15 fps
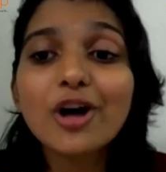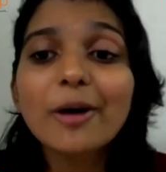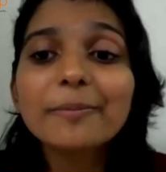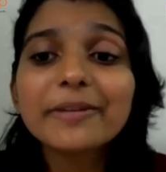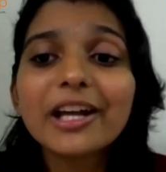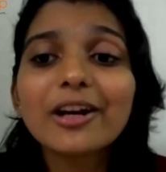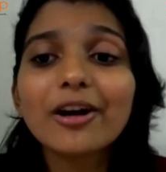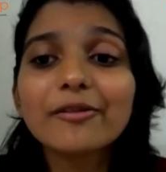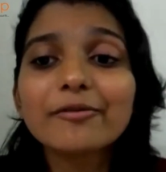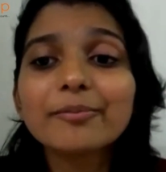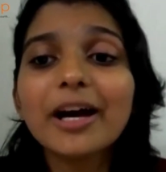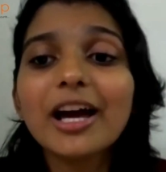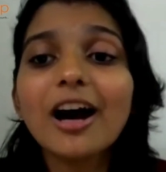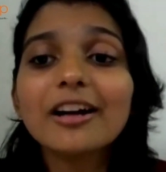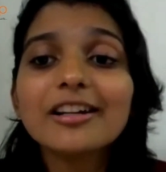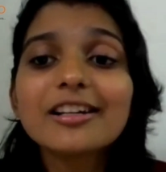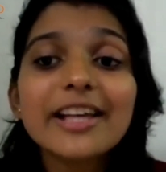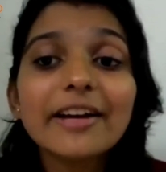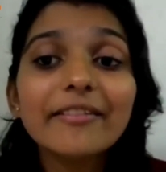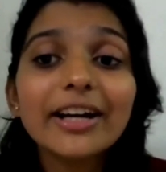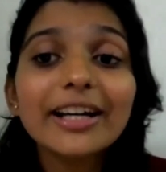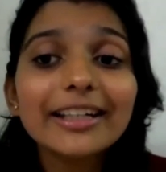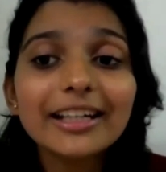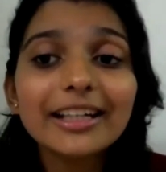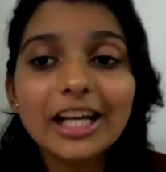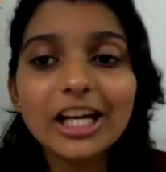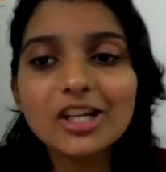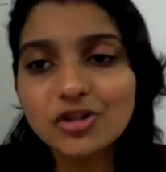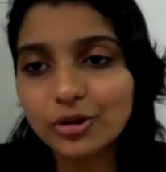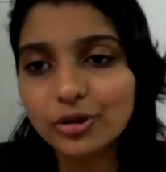10 of my under 17
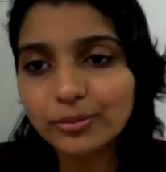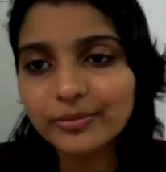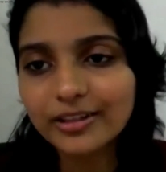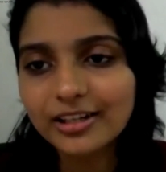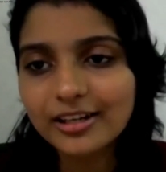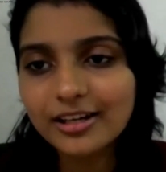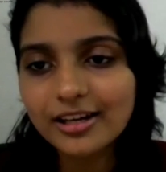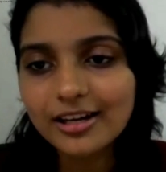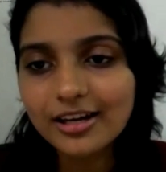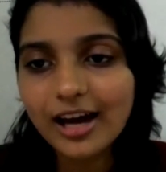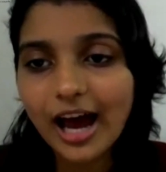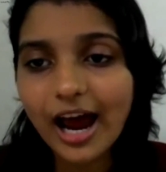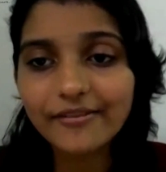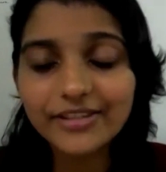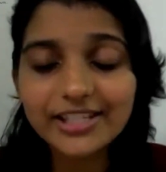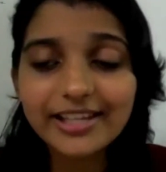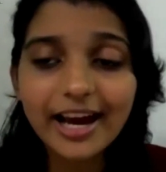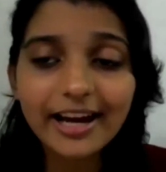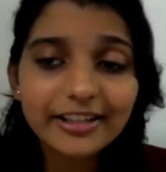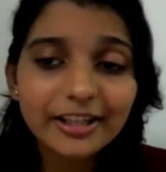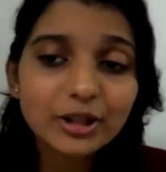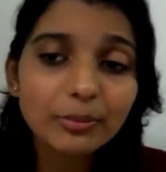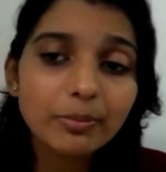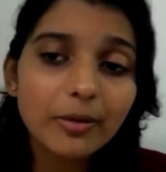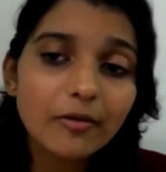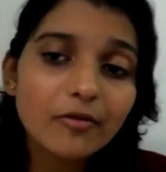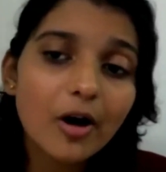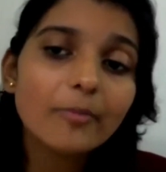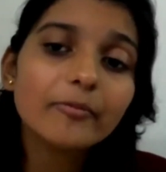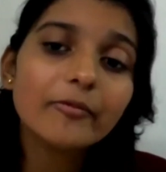age group. I've decided to
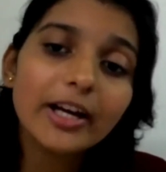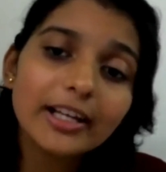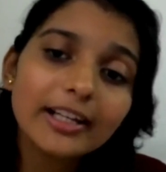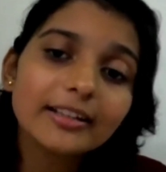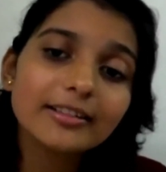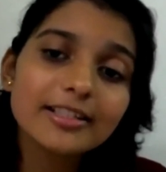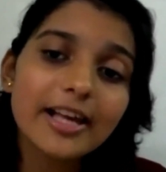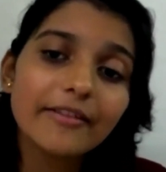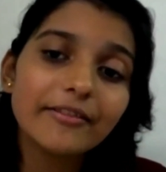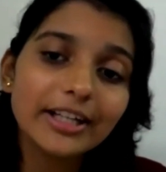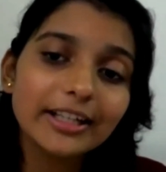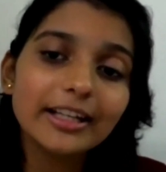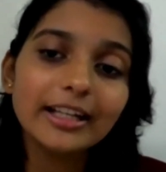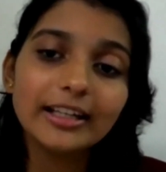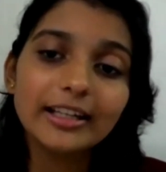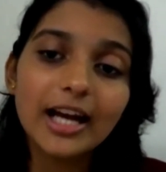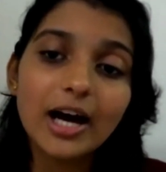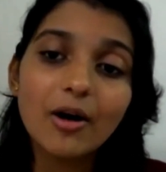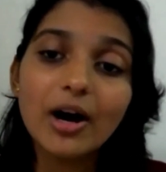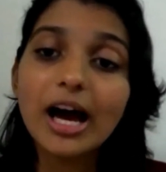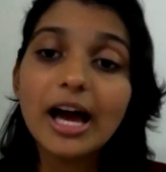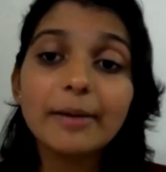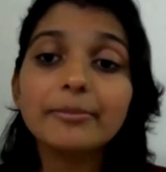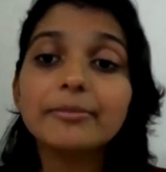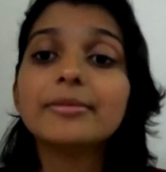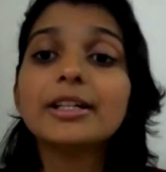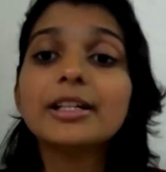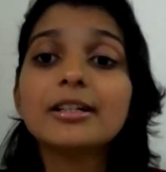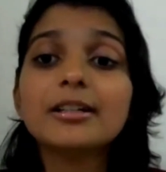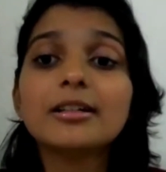perform well in 17. Now I'm
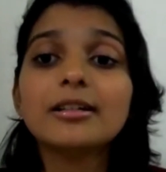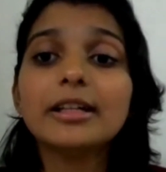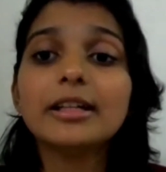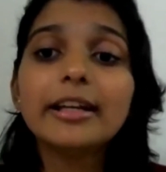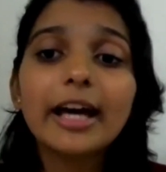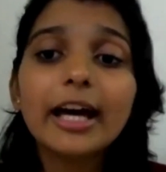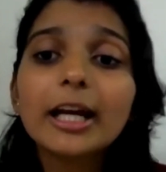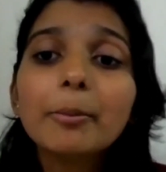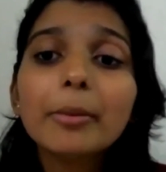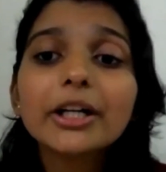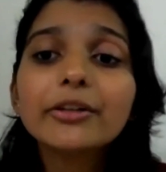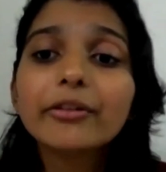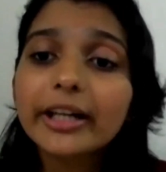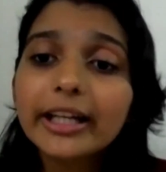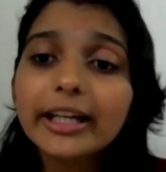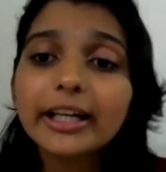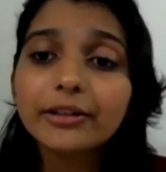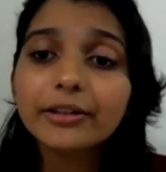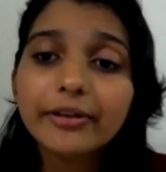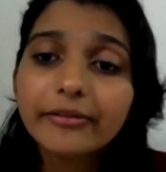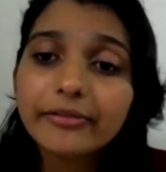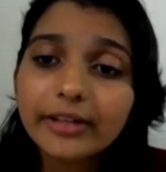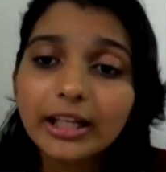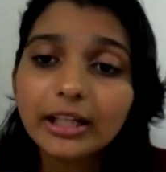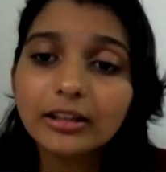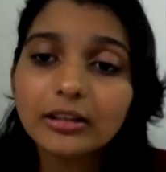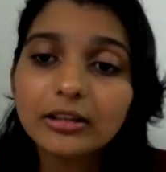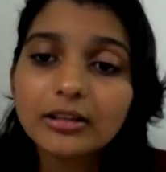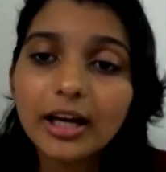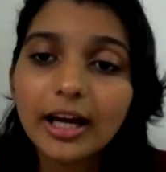India number 20 in 15.
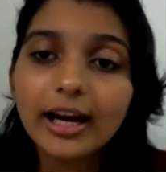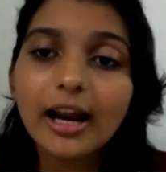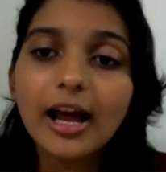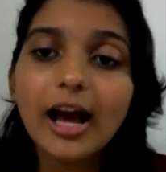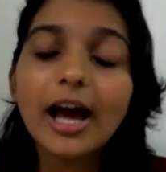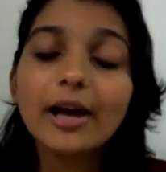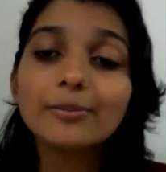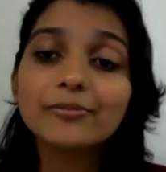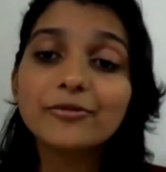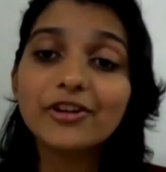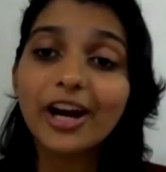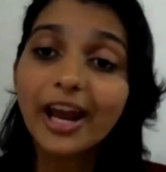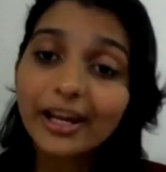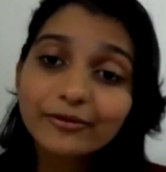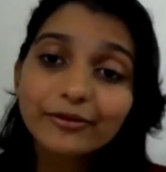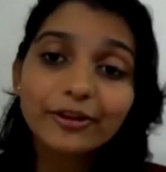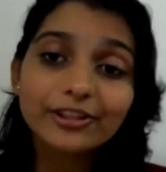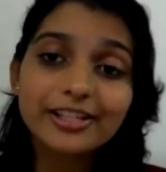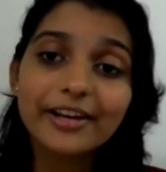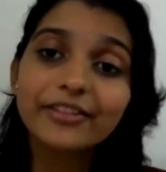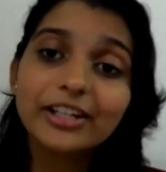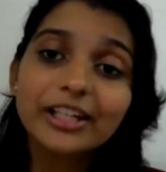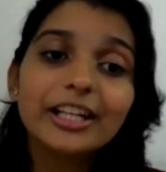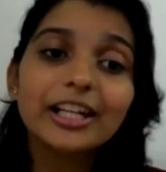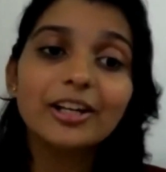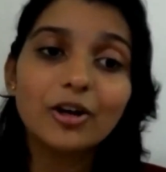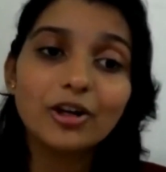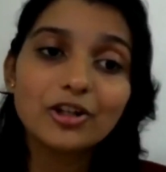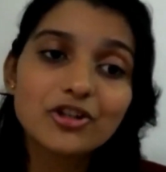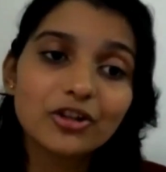I'm trying for 17
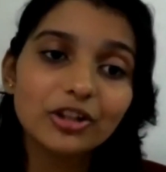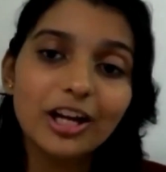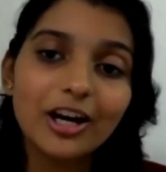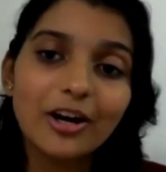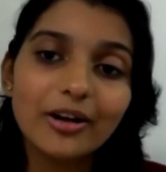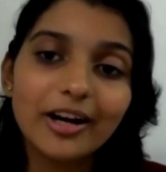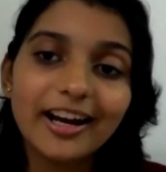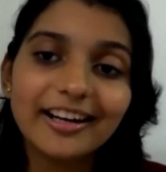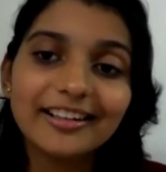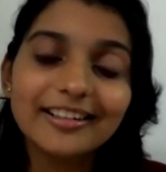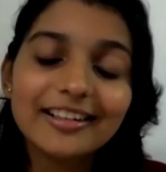also now, and